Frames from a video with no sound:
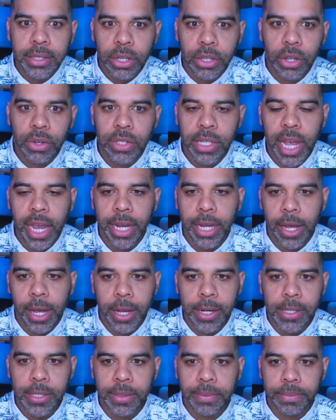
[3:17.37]
to those
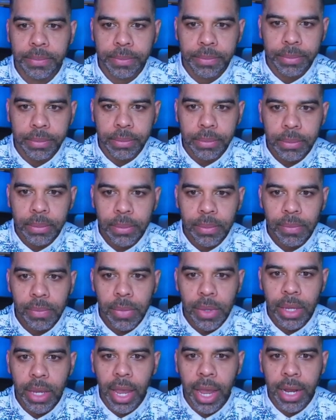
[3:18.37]
icons,
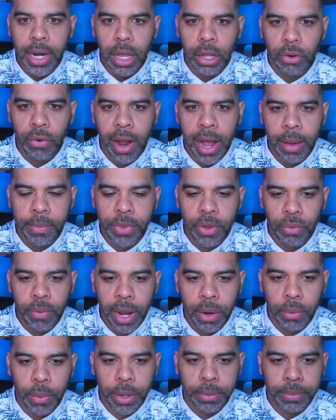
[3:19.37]
and I'll grab the
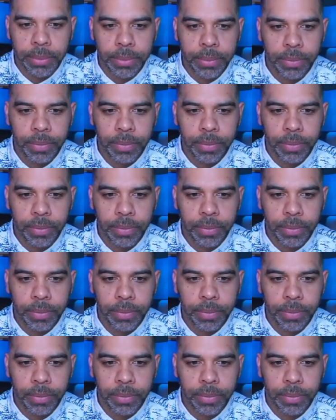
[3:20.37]
red one.